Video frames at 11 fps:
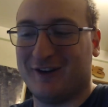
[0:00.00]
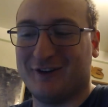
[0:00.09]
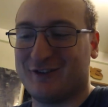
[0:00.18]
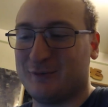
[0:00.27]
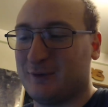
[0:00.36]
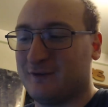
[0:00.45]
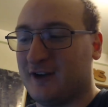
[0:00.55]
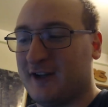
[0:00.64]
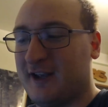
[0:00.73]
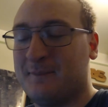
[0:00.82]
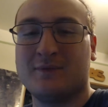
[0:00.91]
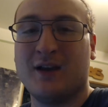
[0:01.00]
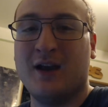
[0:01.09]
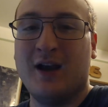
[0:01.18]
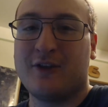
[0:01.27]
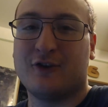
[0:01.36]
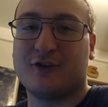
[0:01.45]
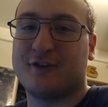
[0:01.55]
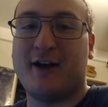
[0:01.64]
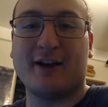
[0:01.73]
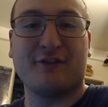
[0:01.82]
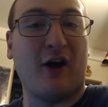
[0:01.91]
It was super funny. There's a
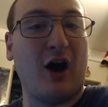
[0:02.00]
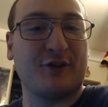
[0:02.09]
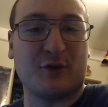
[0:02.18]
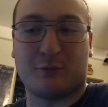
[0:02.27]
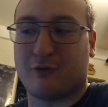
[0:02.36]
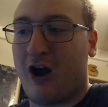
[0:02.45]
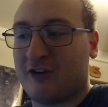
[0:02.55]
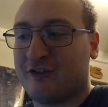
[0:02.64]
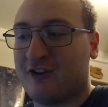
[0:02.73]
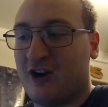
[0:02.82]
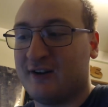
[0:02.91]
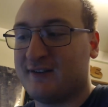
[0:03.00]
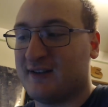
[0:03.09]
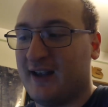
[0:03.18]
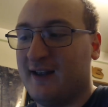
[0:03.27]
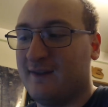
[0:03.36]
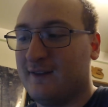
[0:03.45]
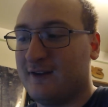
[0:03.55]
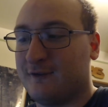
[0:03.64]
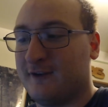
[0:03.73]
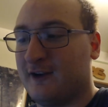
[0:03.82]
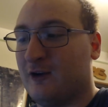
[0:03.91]
lot of awesome rock songs in this
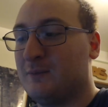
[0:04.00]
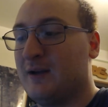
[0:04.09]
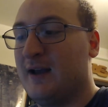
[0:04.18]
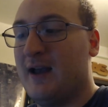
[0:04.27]
film.